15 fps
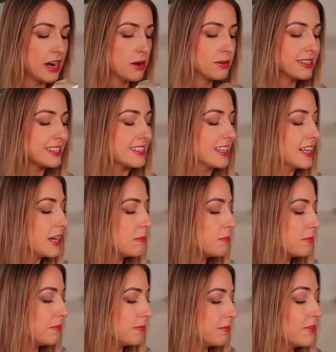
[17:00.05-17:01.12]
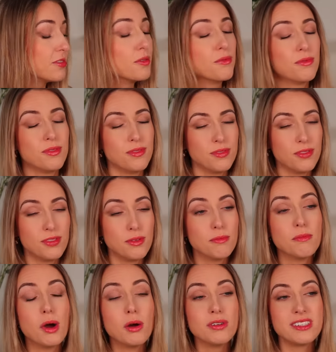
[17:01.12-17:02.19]
I don't sleep the
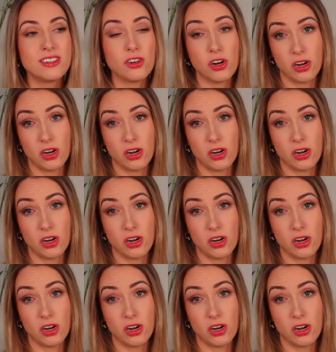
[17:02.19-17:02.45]
most